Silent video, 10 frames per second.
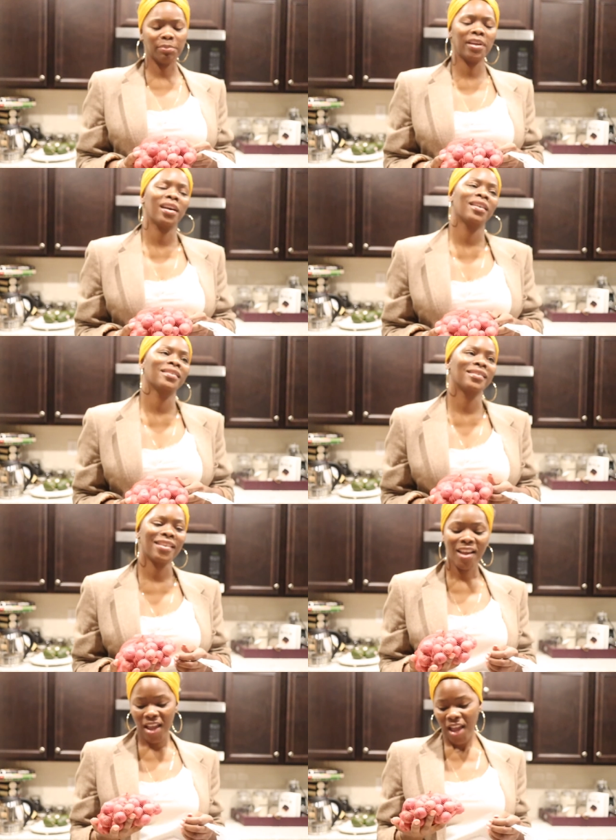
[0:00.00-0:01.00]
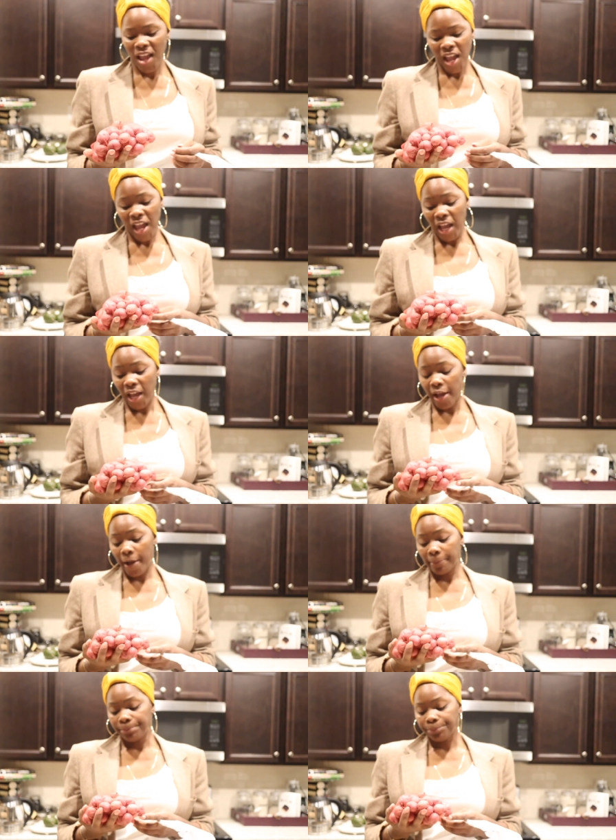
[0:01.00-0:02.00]
because
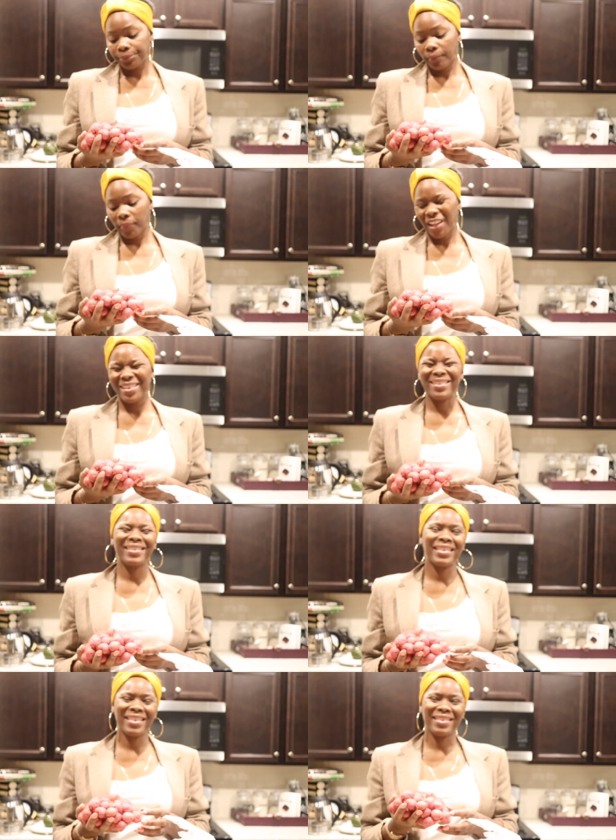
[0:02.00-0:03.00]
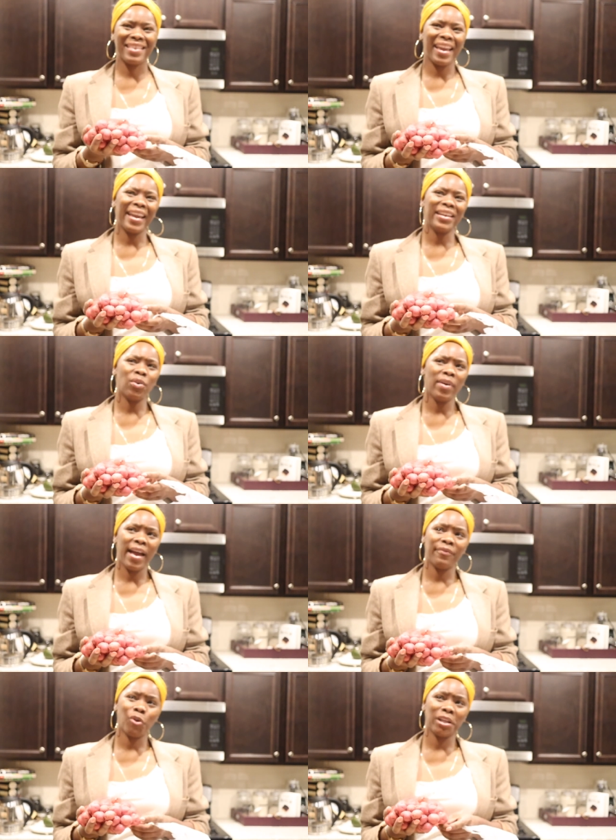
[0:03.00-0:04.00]
um, they don't
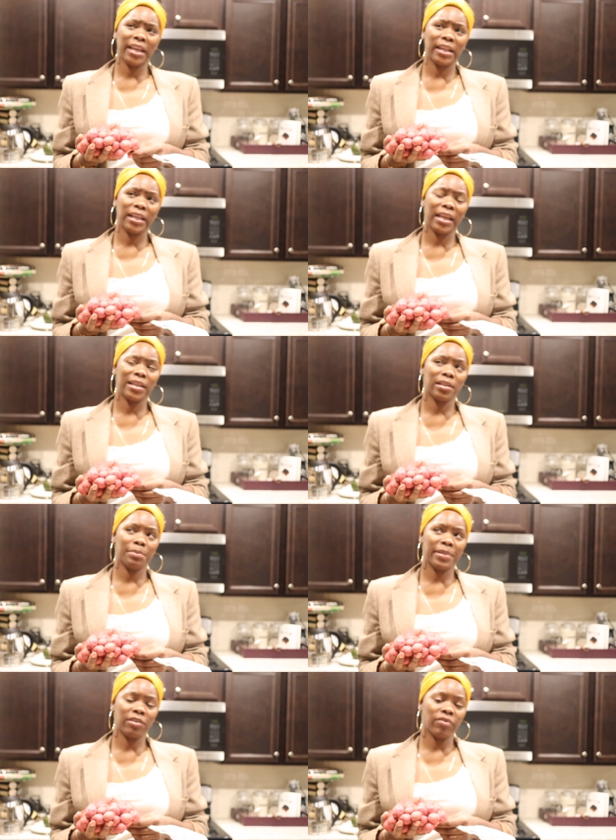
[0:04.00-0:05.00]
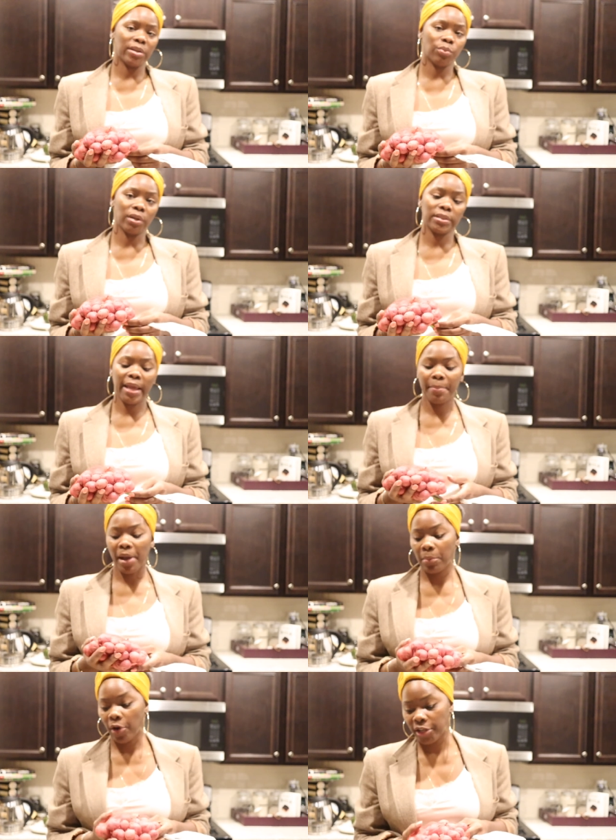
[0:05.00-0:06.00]
have organic in the big red ones at
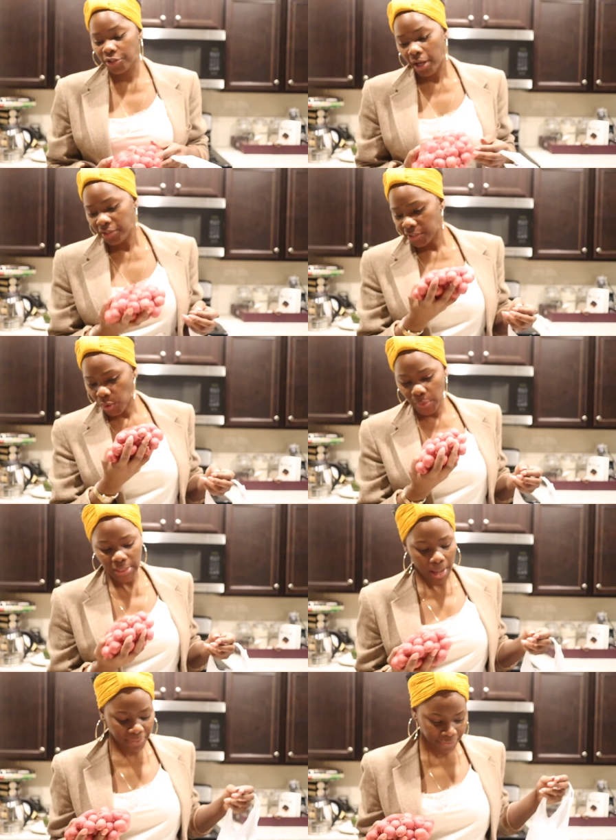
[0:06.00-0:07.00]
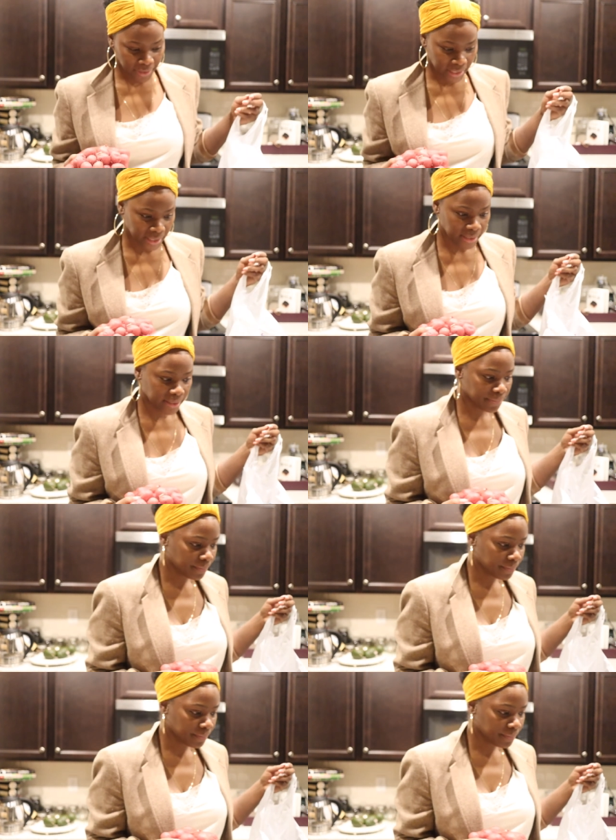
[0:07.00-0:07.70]
my mart. So I just always opt for these.